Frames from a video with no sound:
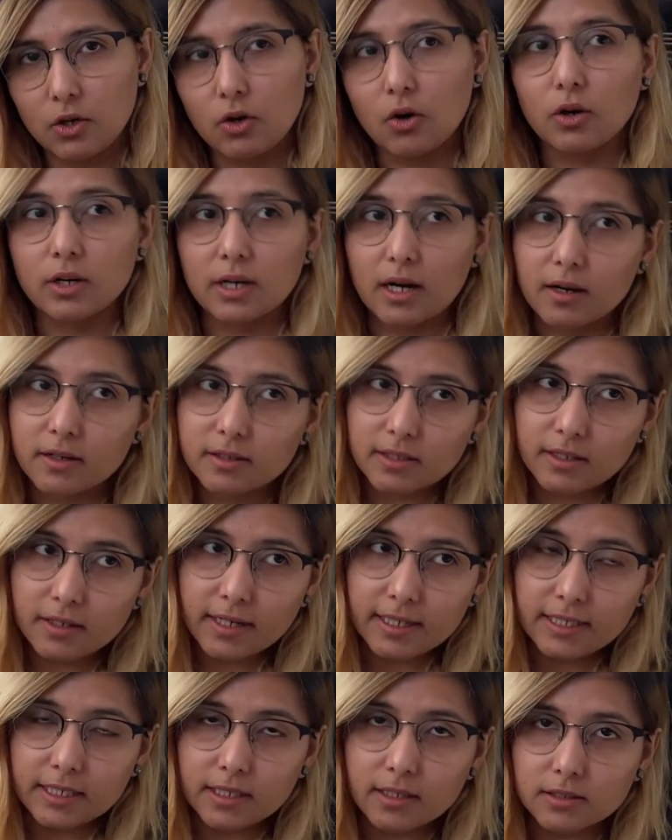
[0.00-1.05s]
Or are there
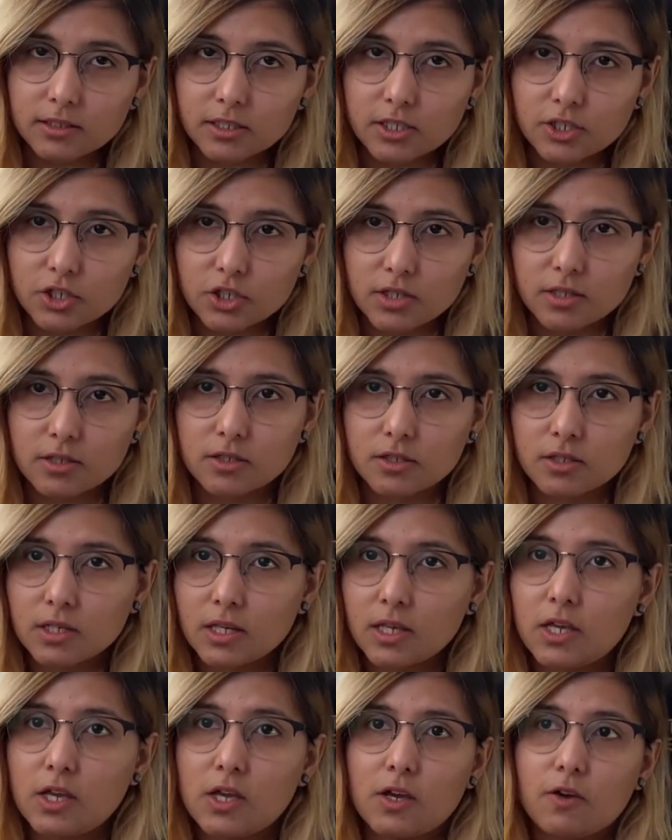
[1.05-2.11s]
any conditions
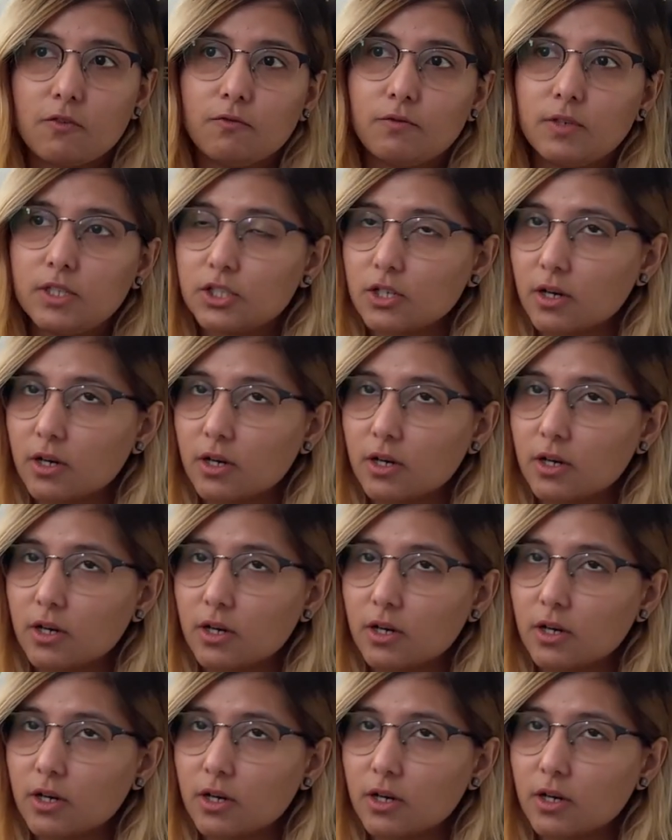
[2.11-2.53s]
which